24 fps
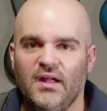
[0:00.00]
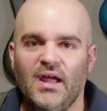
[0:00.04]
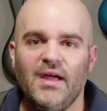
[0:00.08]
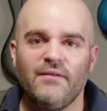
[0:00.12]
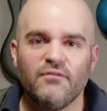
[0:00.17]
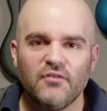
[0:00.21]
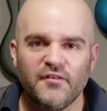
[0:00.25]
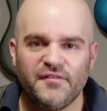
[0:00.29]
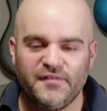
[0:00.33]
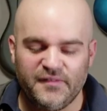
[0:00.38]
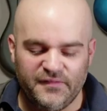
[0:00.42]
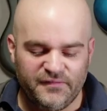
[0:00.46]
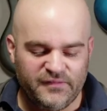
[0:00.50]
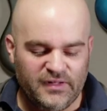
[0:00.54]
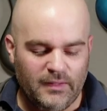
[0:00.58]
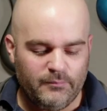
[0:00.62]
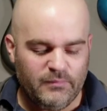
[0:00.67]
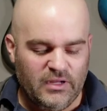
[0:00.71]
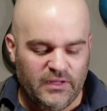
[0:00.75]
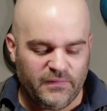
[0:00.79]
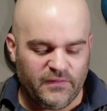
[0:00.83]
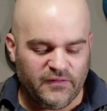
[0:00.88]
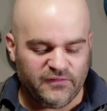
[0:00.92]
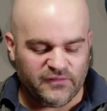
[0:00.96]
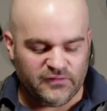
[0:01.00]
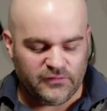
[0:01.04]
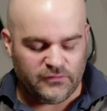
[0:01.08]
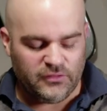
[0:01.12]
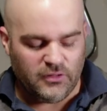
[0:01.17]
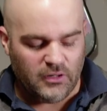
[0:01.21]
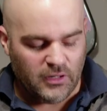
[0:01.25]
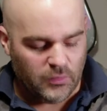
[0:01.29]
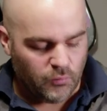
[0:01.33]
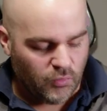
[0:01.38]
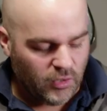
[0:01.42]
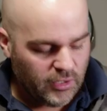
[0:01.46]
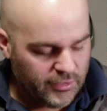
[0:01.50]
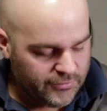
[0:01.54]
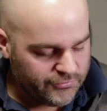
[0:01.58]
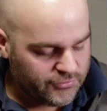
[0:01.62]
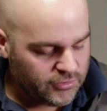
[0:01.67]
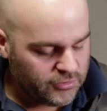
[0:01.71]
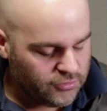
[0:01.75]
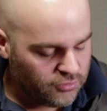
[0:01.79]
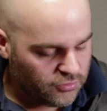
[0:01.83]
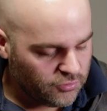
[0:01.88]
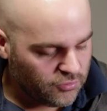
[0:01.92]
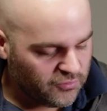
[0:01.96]
Ever since I made this guitar, I wanted
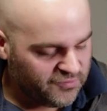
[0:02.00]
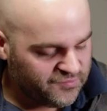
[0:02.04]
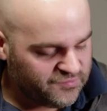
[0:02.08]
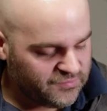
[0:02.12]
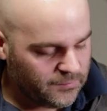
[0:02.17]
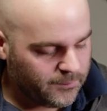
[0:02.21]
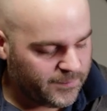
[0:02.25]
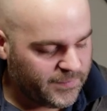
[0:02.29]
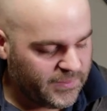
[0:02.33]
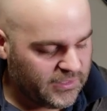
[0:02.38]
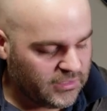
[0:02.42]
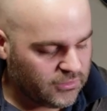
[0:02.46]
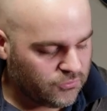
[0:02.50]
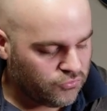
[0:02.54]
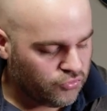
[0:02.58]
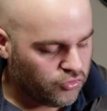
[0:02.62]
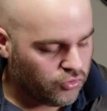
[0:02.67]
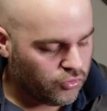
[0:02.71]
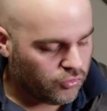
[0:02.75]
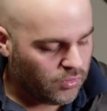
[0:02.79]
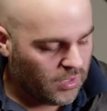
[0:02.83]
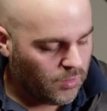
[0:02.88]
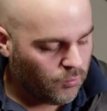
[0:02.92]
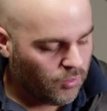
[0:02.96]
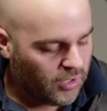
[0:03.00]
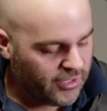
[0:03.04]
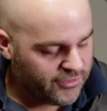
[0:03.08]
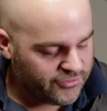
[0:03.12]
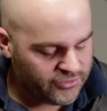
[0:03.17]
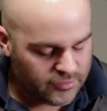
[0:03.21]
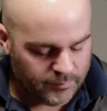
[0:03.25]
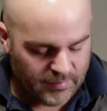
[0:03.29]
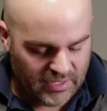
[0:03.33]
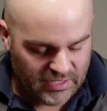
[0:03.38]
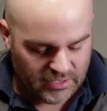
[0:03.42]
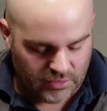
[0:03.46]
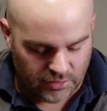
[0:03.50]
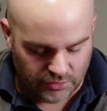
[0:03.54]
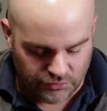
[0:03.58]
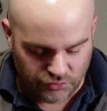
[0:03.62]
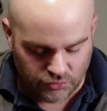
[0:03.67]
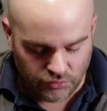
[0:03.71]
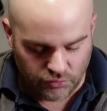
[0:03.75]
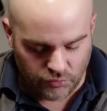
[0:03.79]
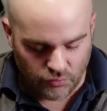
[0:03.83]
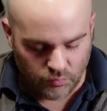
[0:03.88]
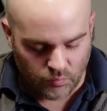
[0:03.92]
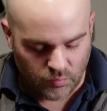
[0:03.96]
to do something new. I wanted to make a
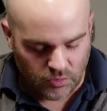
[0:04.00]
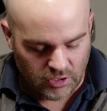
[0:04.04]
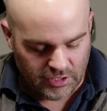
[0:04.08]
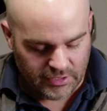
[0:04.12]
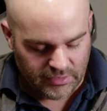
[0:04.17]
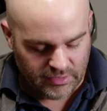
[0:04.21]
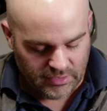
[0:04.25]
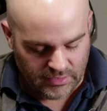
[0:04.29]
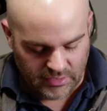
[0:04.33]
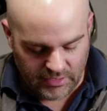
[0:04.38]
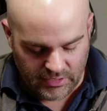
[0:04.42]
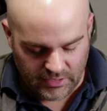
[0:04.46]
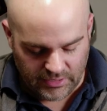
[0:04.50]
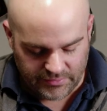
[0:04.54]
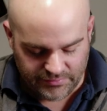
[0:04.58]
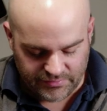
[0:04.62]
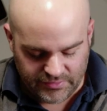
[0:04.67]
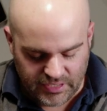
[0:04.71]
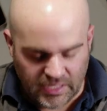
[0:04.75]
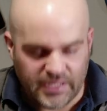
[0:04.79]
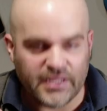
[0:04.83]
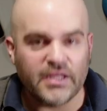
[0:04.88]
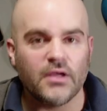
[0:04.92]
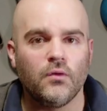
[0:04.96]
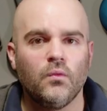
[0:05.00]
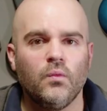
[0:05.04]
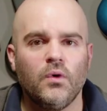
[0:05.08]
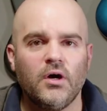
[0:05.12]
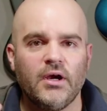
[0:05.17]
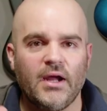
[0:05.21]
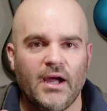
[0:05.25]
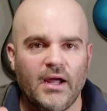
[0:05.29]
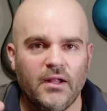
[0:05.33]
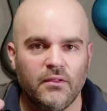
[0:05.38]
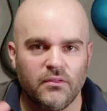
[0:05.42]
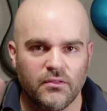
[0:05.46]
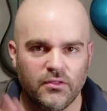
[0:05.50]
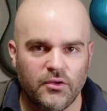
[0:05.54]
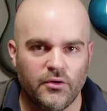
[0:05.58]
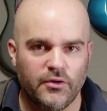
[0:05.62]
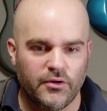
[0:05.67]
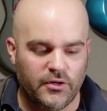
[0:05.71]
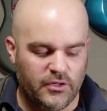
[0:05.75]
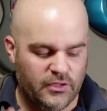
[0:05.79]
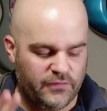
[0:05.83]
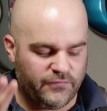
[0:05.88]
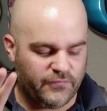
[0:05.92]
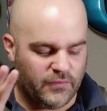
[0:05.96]
new one. And taking what I
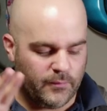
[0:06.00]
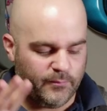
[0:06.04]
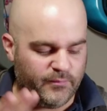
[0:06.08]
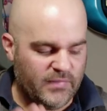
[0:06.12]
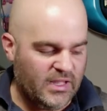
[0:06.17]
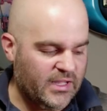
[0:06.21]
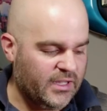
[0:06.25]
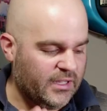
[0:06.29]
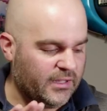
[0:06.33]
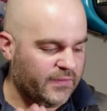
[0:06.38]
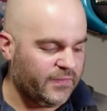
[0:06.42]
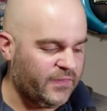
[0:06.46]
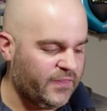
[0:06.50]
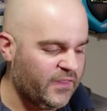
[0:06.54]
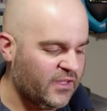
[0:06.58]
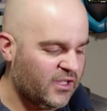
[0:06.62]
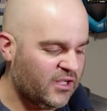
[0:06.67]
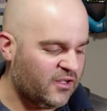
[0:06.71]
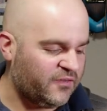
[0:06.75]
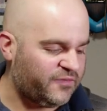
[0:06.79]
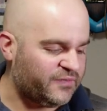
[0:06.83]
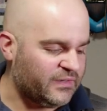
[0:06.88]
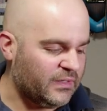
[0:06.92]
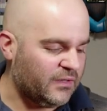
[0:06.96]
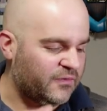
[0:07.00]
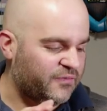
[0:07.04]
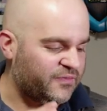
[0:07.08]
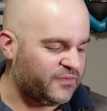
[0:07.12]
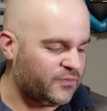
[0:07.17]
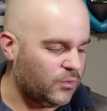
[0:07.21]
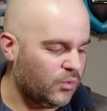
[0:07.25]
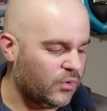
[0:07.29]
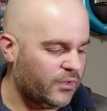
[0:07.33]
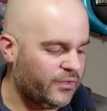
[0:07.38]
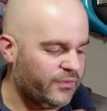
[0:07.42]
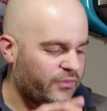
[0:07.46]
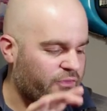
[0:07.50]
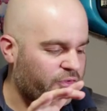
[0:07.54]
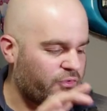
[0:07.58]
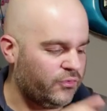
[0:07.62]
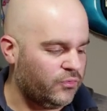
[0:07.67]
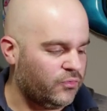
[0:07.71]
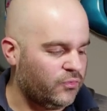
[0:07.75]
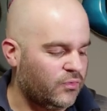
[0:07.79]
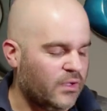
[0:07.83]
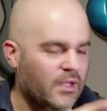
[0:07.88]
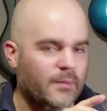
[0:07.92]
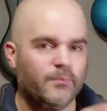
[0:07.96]
learned from making this, I was going
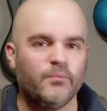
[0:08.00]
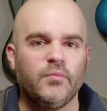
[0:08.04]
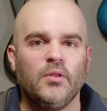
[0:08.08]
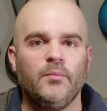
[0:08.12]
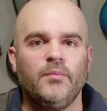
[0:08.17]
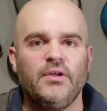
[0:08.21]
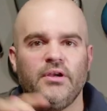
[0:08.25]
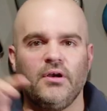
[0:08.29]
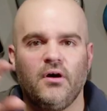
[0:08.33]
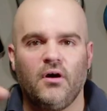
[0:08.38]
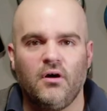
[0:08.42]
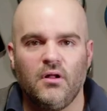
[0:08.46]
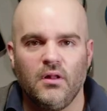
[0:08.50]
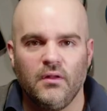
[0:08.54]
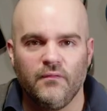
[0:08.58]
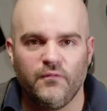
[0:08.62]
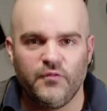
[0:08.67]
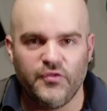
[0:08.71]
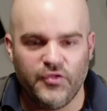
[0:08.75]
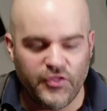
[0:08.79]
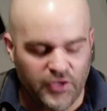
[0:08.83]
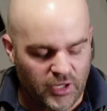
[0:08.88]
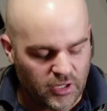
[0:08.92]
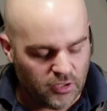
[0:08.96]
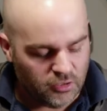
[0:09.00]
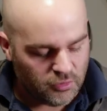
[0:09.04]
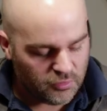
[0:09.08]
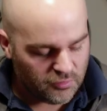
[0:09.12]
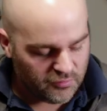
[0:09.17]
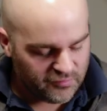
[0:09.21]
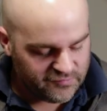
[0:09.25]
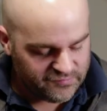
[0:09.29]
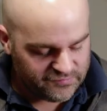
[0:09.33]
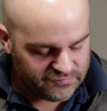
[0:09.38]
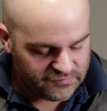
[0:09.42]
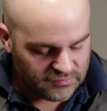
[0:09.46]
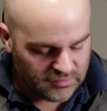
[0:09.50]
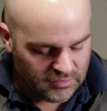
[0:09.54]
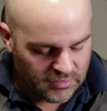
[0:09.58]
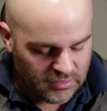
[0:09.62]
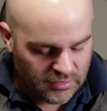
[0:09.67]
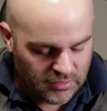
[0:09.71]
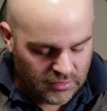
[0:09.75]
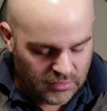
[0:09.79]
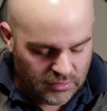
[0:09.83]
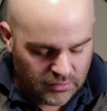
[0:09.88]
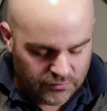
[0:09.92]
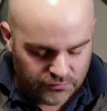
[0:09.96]
to implement all of those
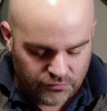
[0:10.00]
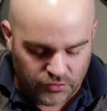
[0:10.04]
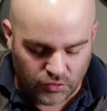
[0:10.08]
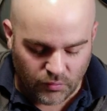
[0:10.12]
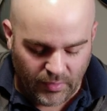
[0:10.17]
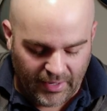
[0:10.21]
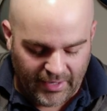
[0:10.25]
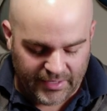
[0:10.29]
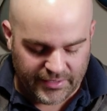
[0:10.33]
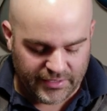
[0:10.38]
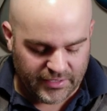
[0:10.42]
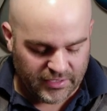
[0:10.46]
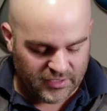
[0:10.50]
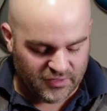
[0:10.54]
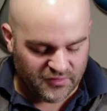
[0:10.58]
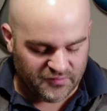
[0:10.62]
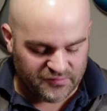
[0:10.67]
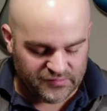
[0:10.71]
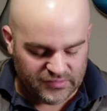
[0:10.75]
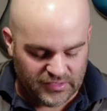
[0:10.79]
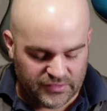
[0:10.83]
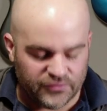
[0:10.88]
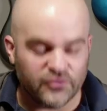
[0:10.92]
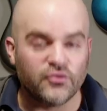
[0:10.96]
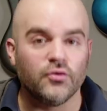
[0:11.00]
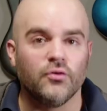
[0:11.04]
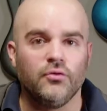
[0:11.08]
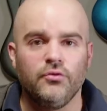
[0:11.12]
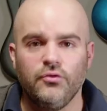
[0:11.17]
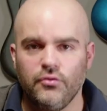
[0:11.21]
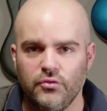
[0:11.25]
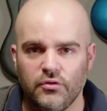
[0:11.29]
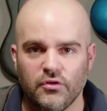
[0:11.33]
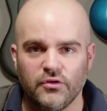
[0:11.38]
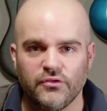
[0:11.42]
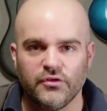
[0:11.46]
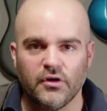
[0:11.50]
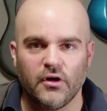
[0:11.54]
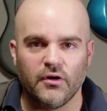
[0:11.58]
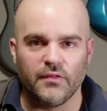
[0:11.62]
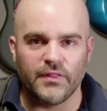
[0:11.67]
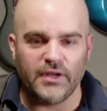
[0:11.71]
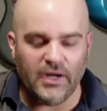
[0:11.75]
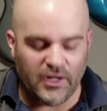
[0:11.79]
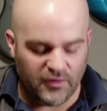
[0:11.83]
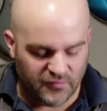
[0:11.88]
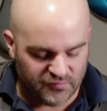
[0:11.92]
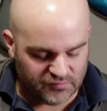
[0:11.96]
new ideas into a new guitar
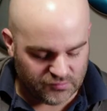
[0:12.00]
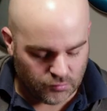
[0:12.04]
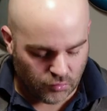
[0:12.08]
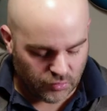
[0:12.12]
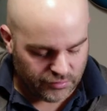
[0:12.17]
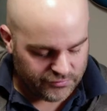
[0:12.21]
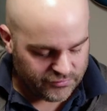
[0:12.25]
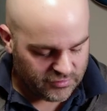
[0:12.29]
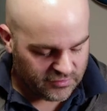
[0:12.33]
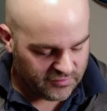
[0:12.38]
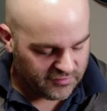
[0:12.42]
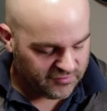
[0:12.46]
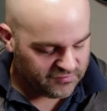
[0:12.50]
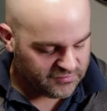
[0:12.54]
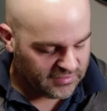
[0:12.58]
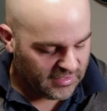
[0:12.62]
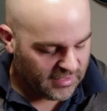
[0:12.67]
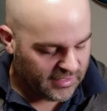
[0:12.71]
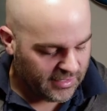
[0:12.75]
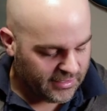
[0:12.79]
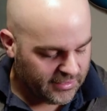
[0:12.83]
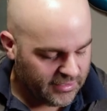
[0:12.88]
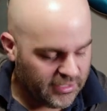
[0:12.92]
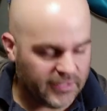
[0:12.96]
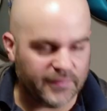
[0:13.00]
that I was going to design.